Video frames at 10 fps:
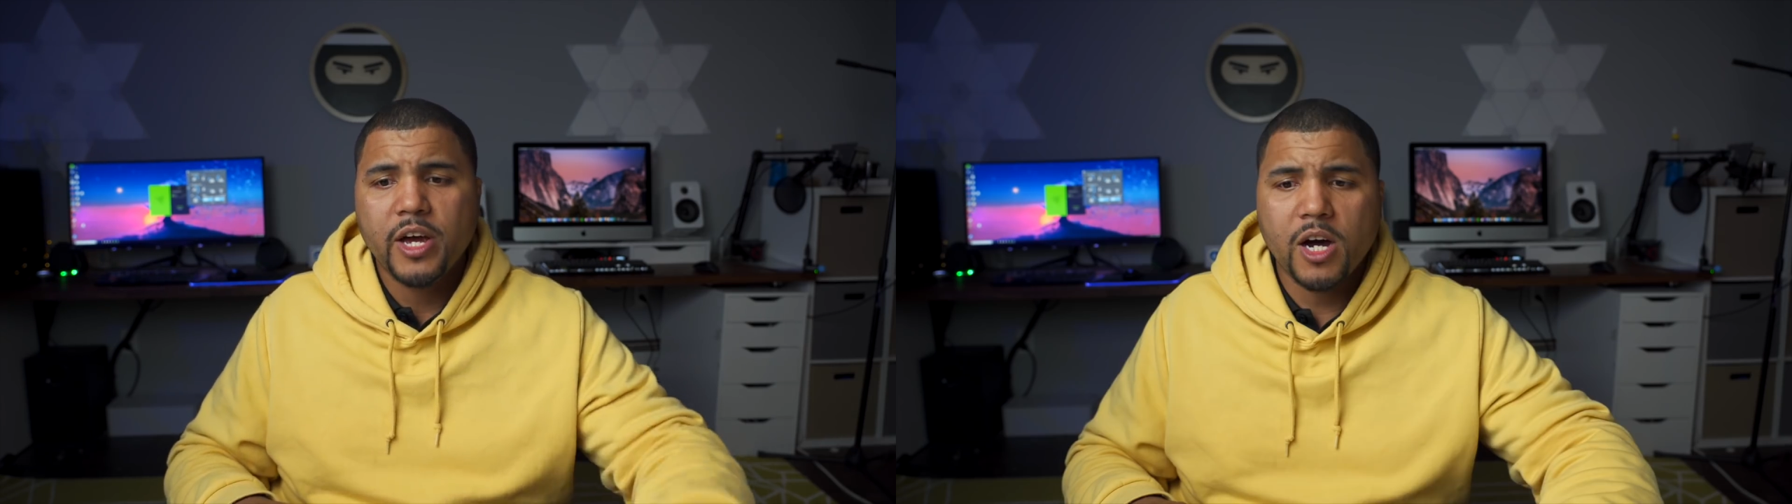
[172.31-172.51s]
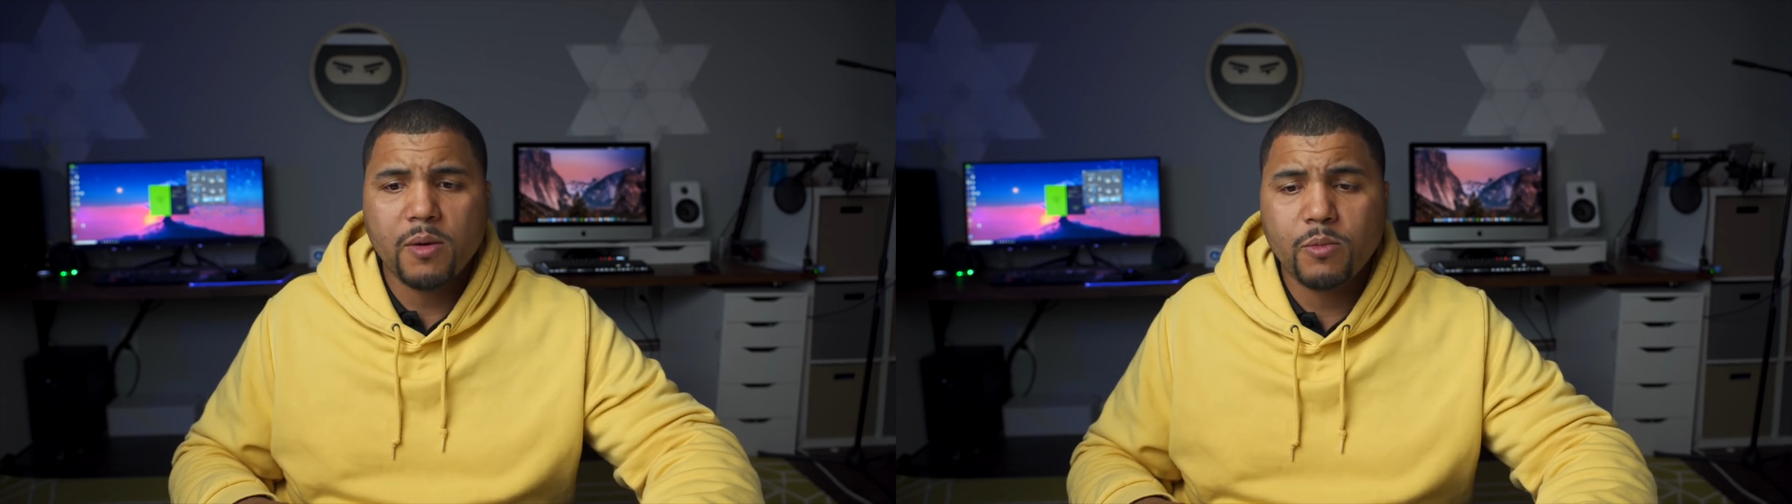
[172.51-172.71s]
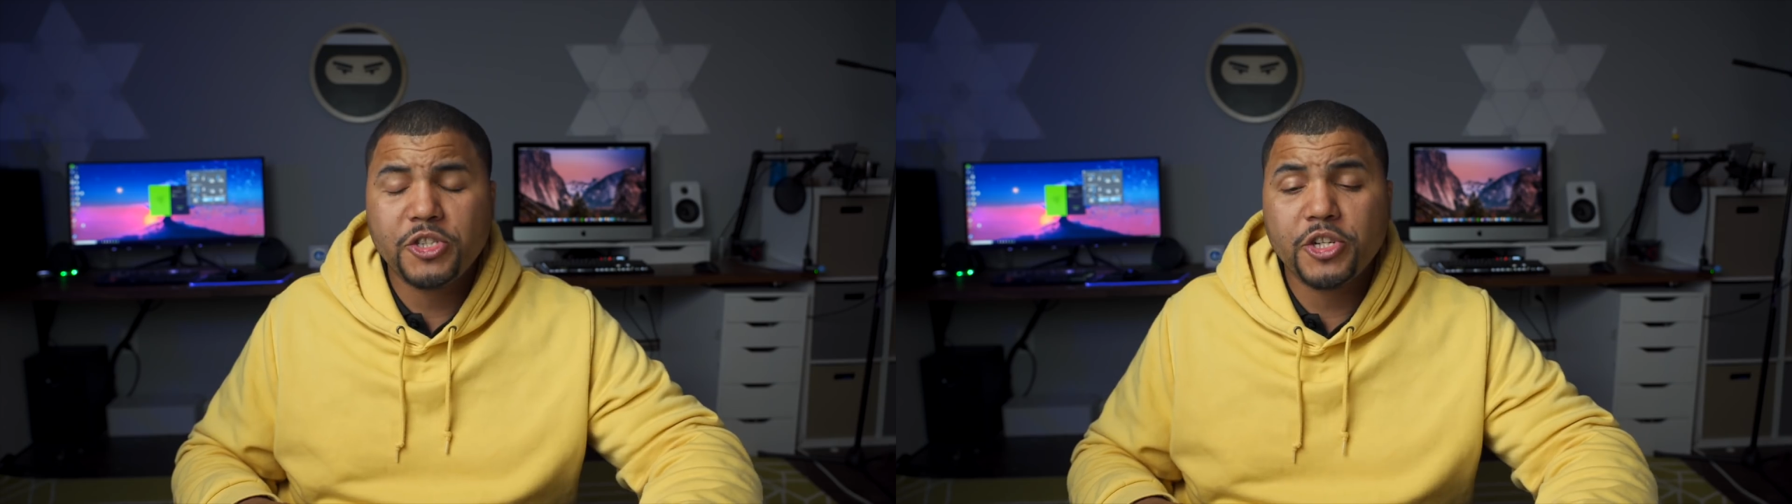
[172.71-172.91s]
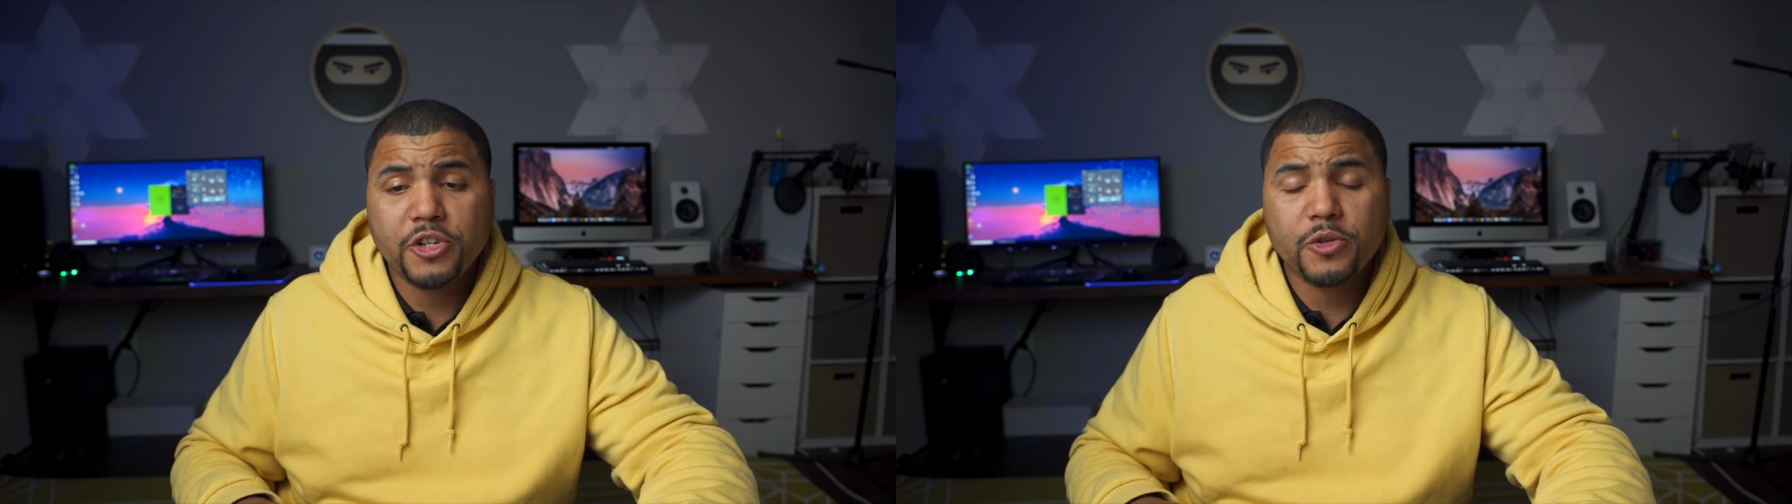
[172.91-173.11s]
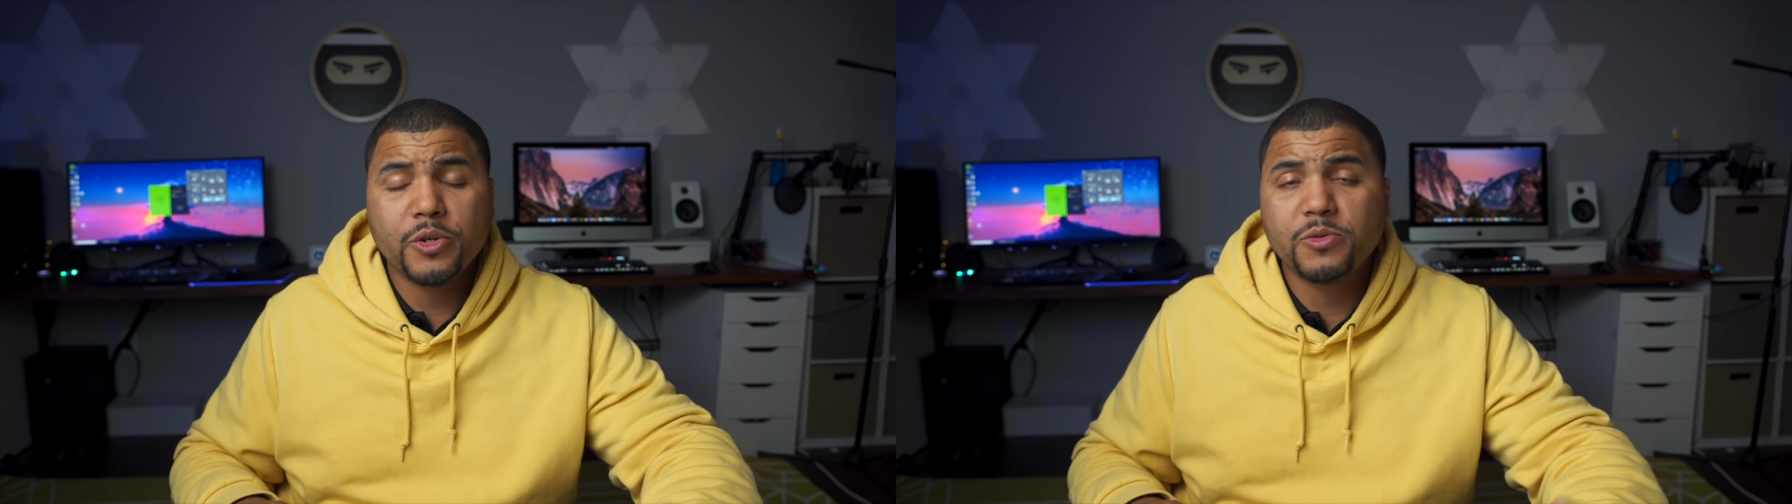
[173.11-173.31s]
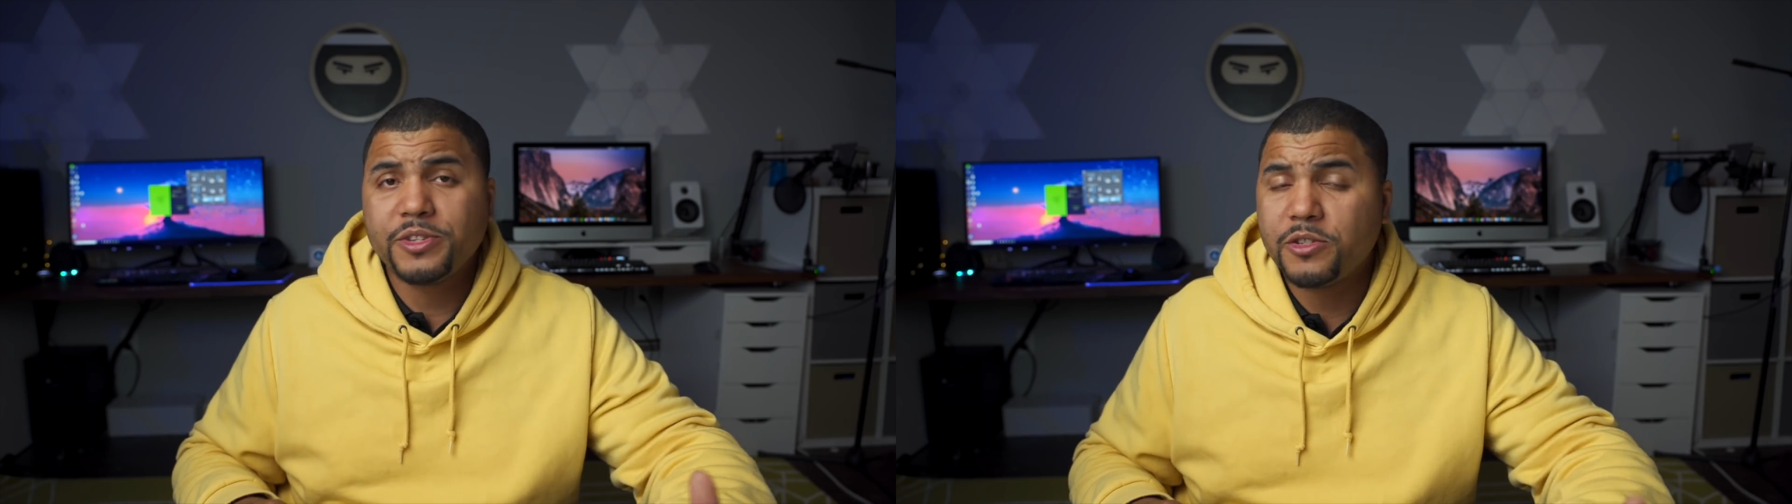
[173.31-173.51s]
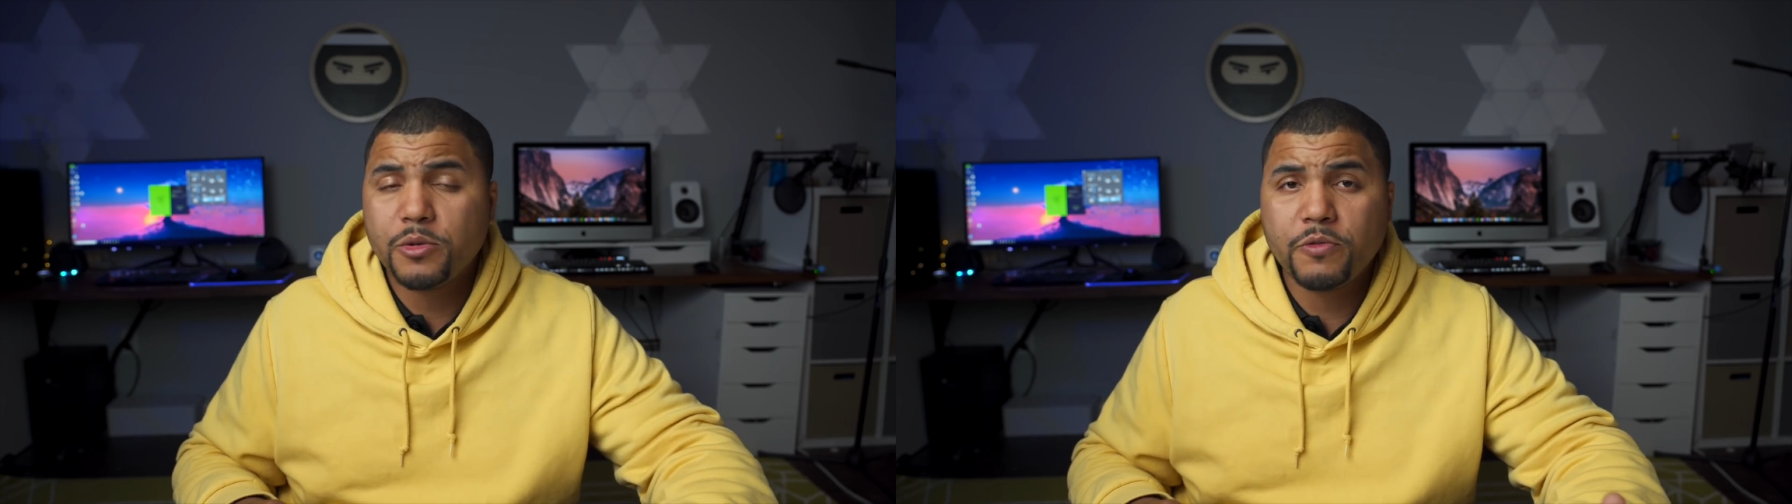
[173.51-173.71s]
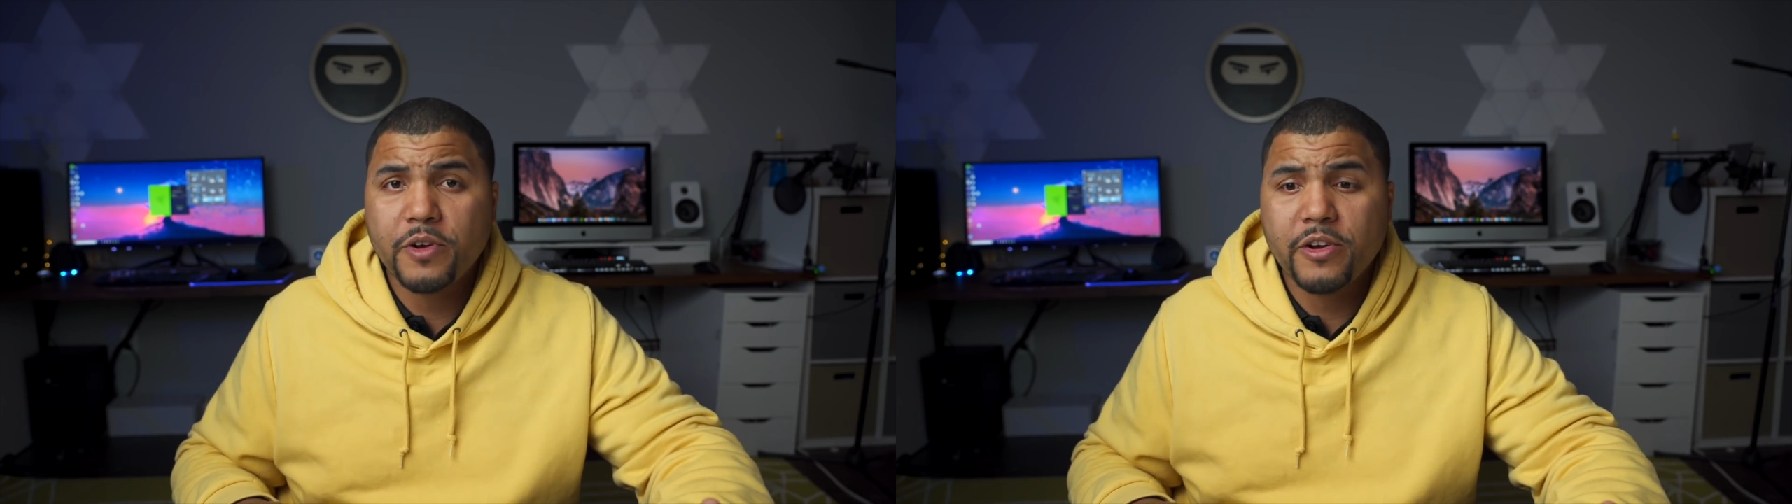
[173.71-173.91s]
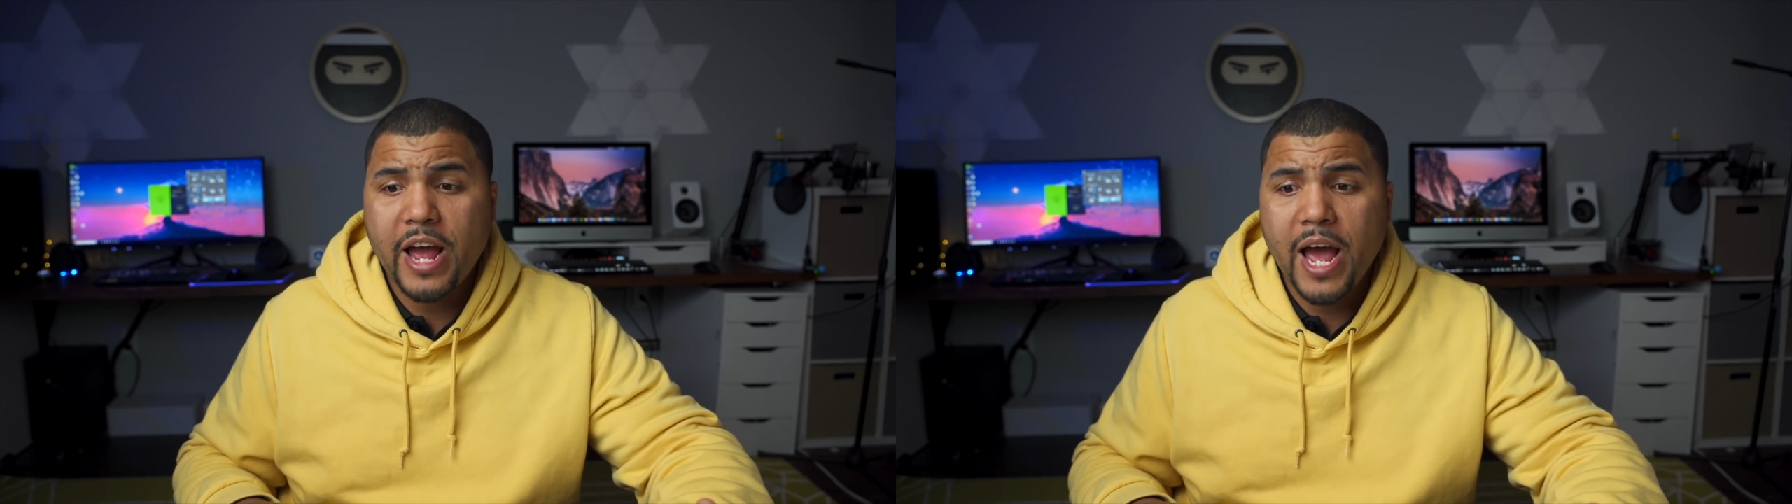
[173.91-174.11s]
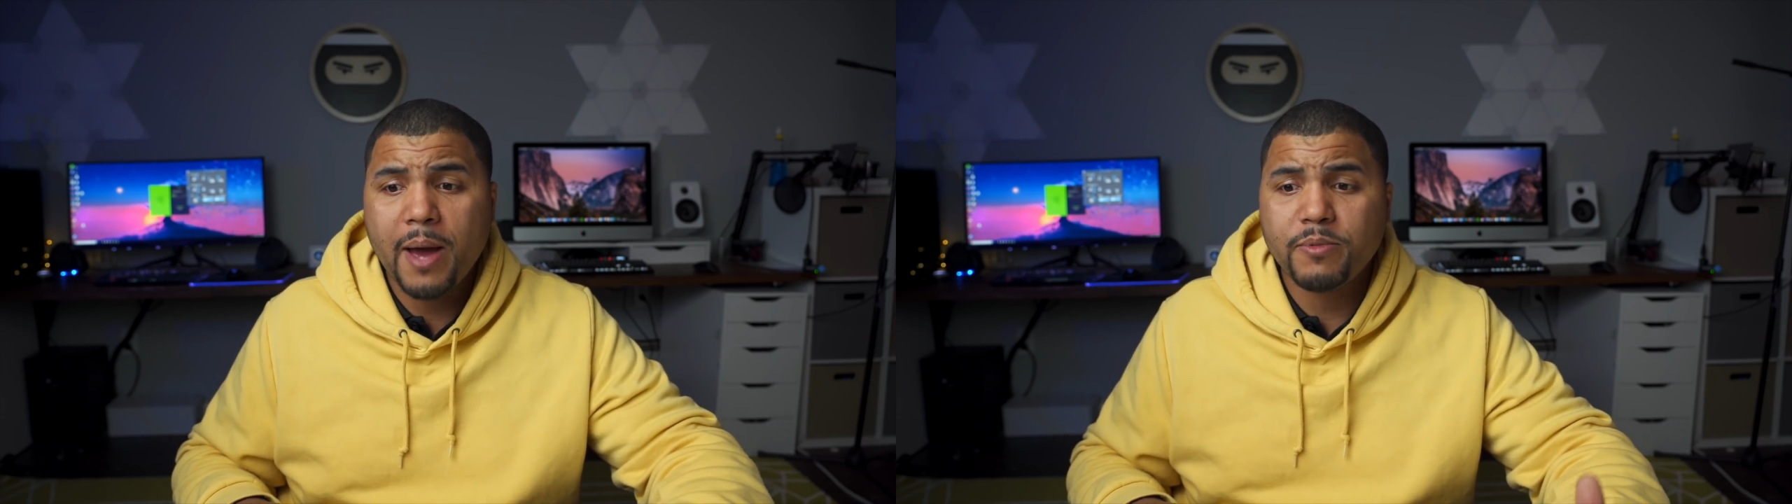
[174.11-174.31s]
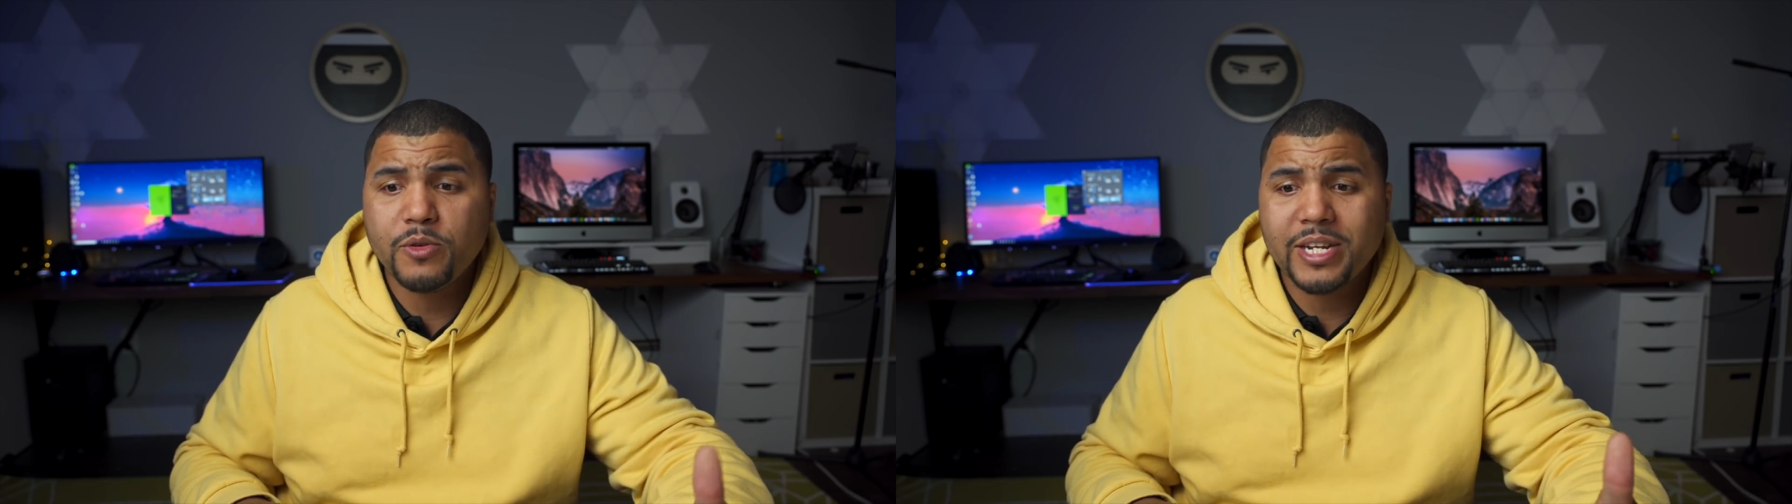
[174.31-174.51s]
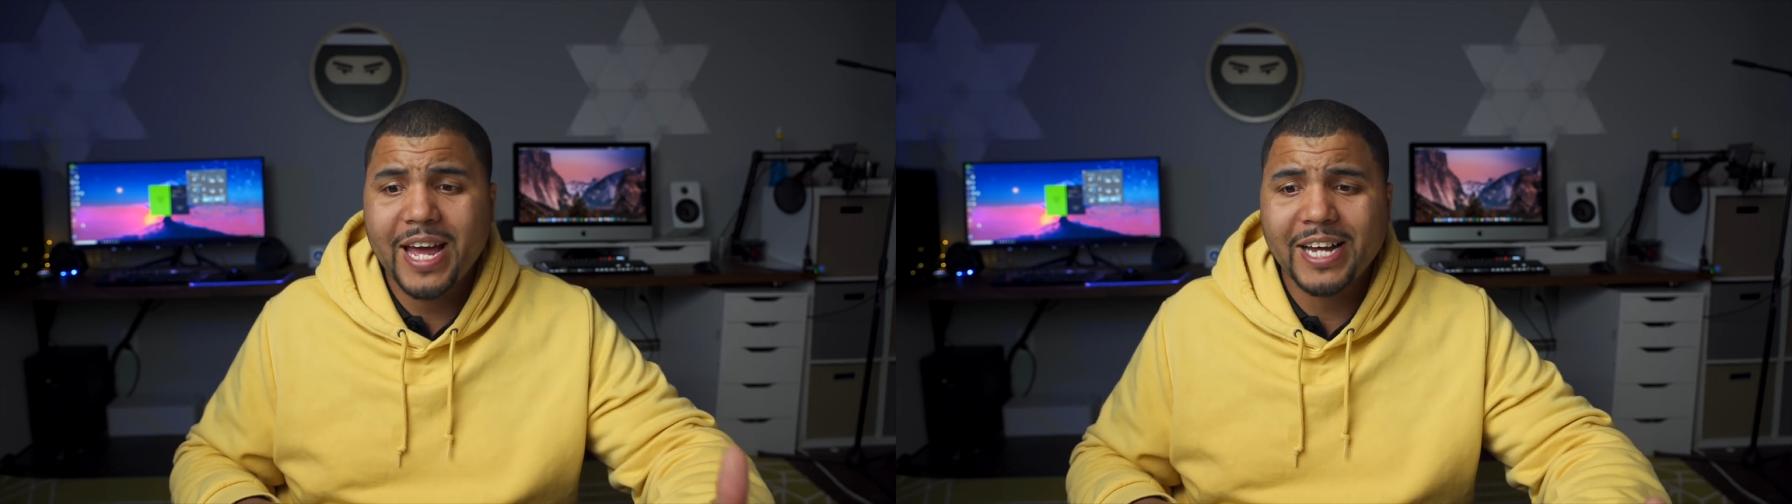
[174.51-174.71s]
Um, what you can do is with the Tooth Fairy app, you can